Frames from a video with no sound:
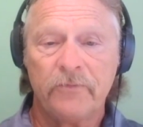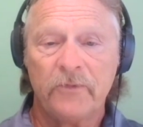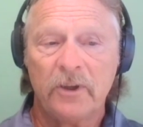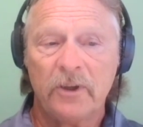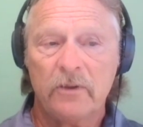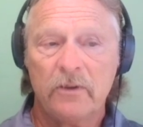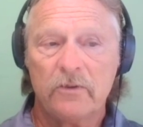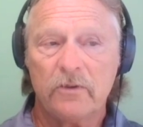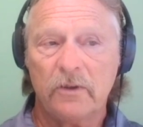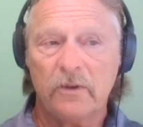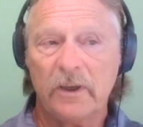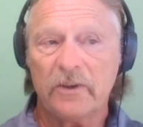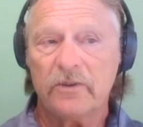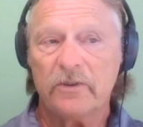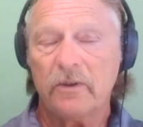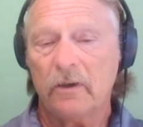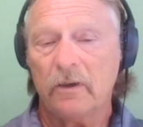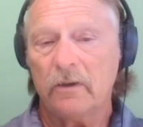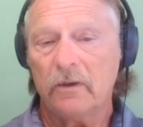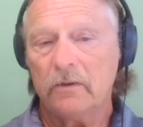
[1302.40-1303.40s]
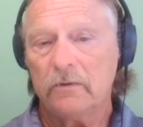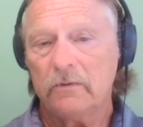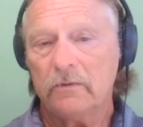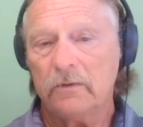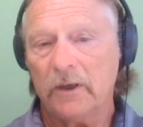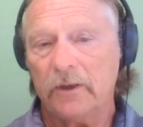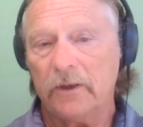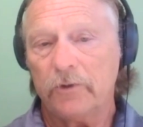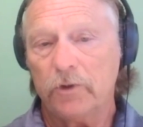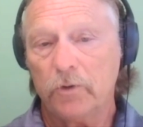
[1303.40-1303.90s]
So they started
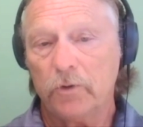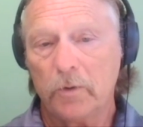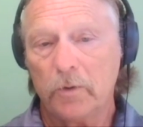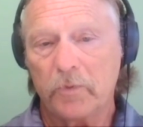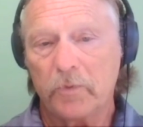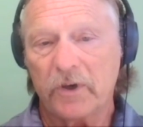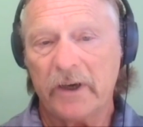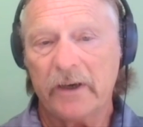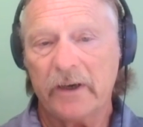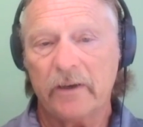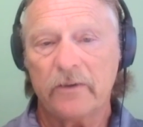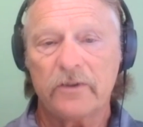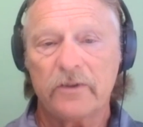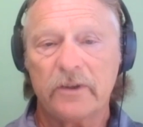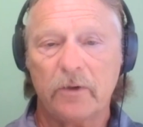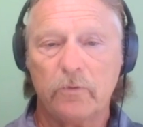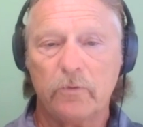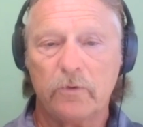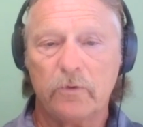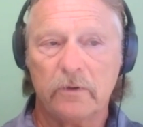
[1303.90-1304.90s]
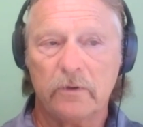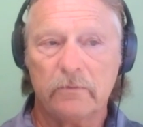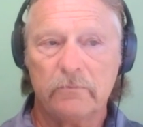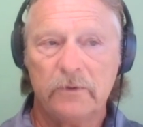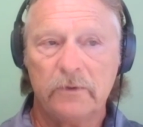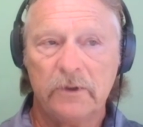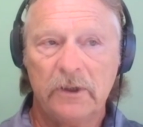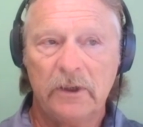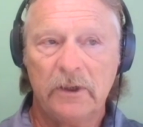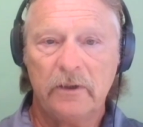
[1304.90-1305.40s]
doing products that were,
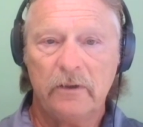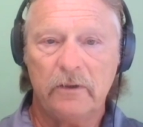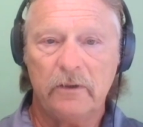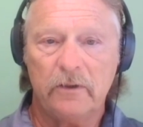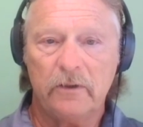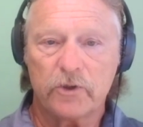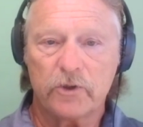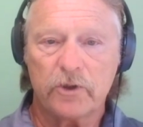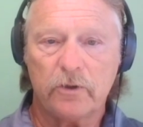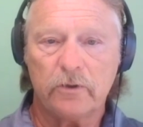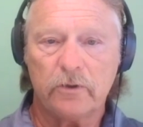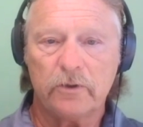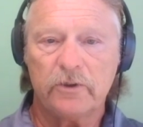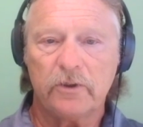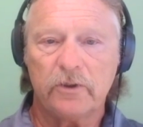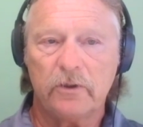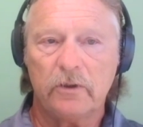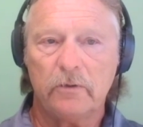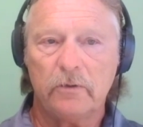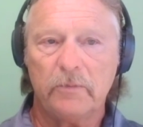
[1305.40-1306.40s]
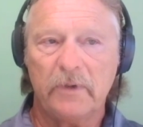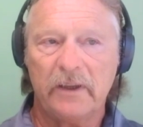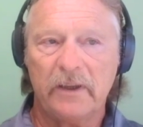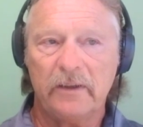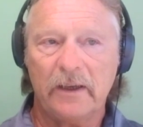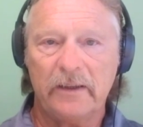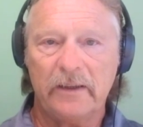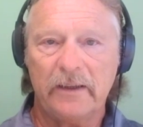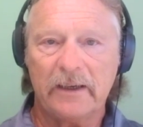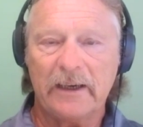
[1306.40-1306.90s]
short-term,
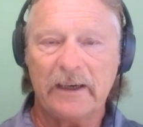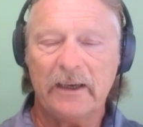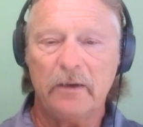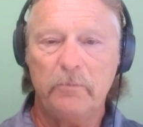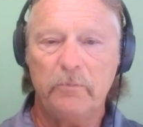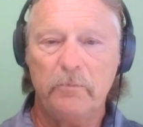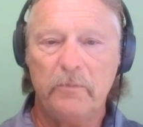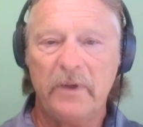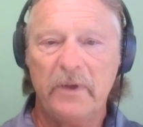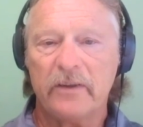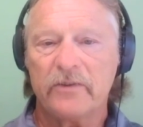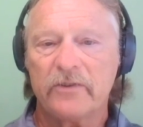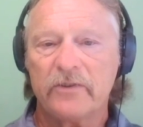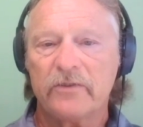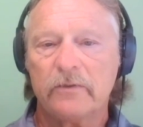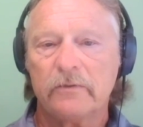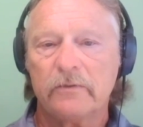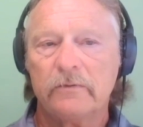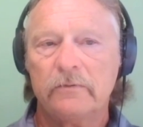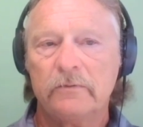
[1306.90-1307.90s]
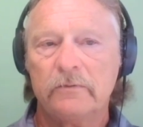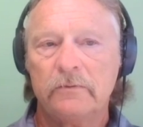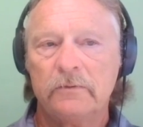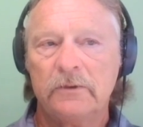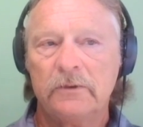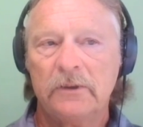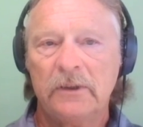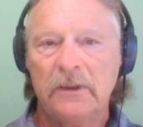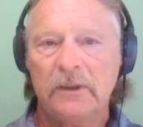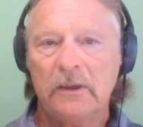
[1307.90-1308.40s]
and they kind of missed
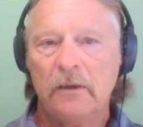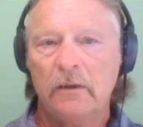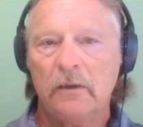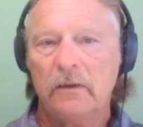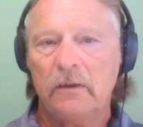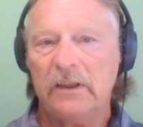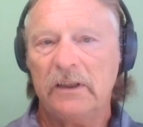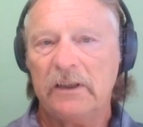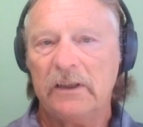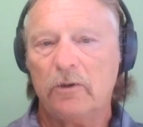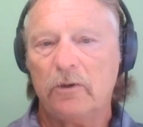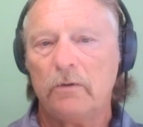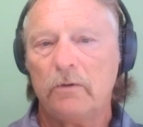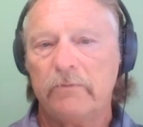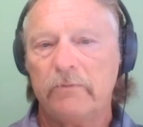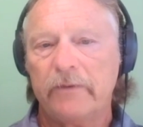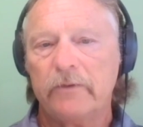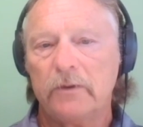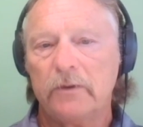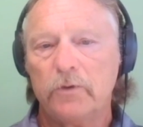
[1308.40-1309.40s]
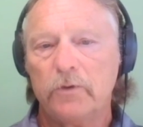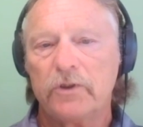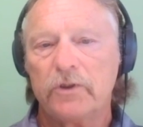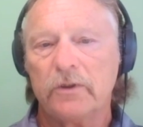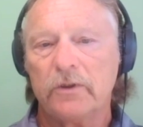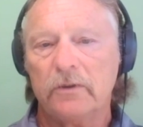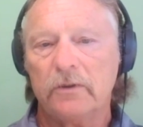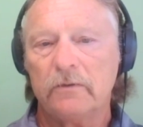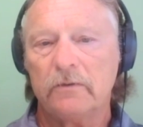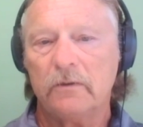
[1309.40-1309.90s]
the whole
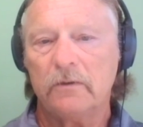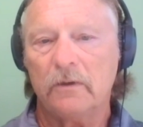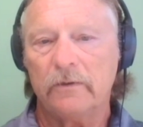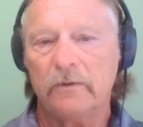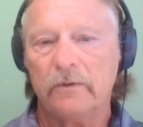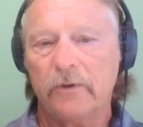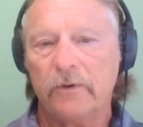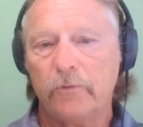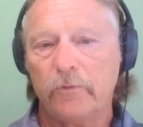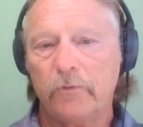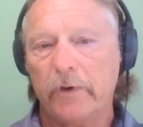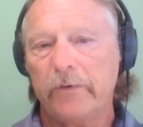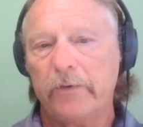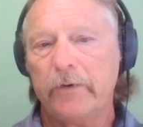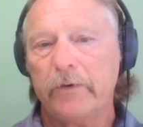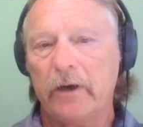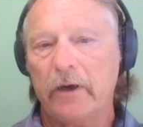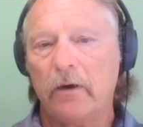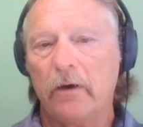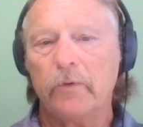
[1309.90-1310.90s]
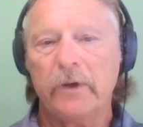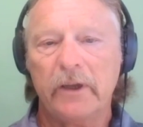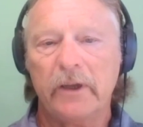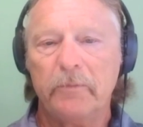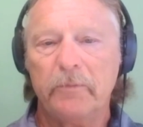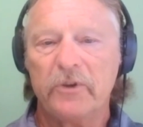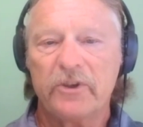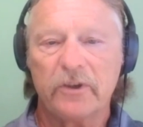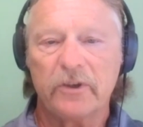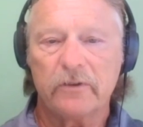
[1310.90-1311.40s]
revolution of where we are with
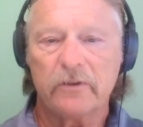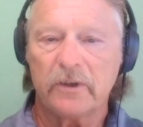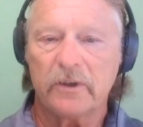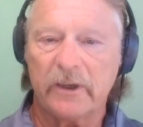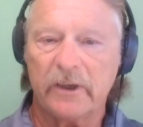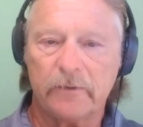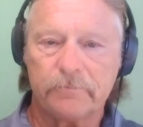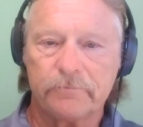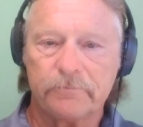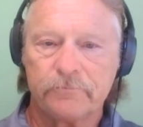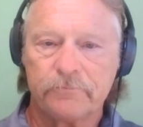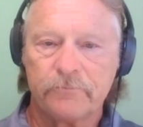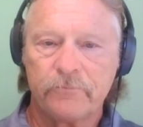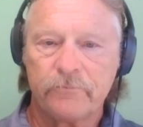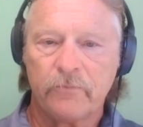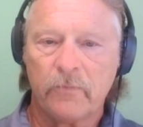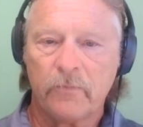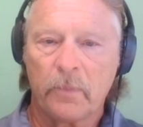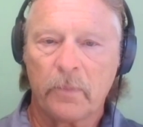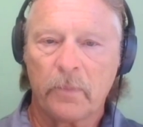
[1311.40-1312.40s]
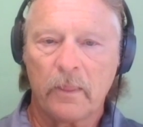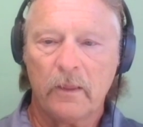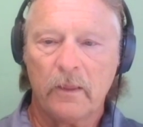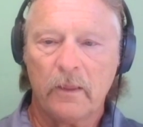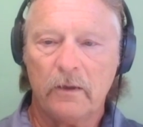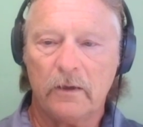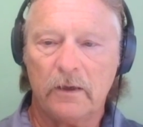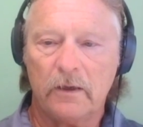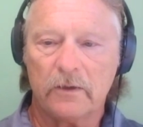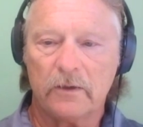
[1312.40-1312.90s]
imaging today.
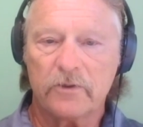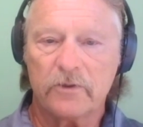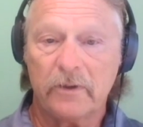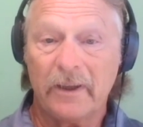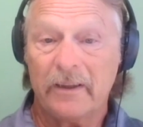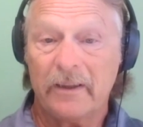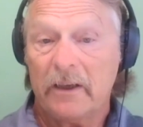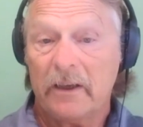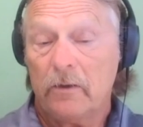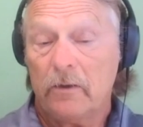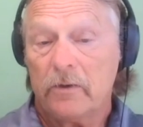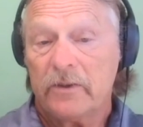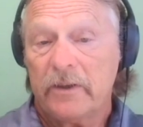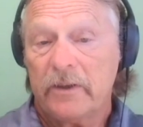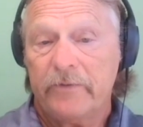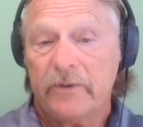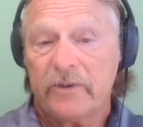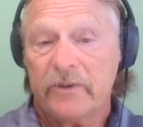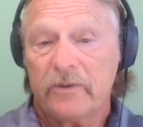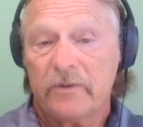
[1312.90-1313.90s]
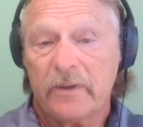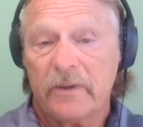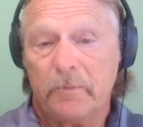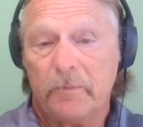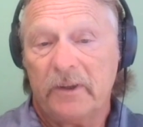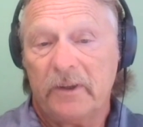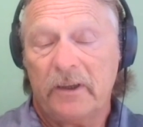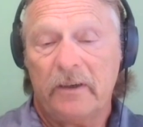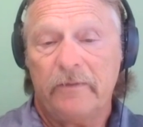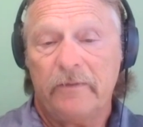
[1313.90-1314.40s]
So they lost their vision
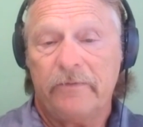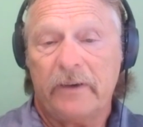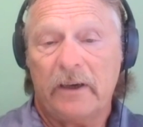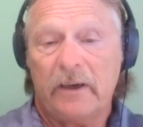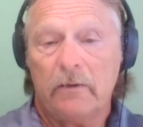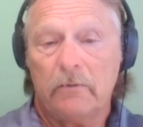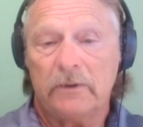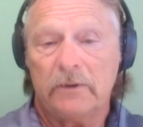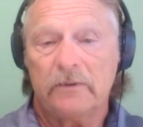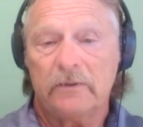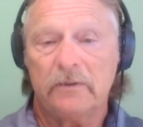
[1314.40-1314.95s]
statement. They didn't follow it.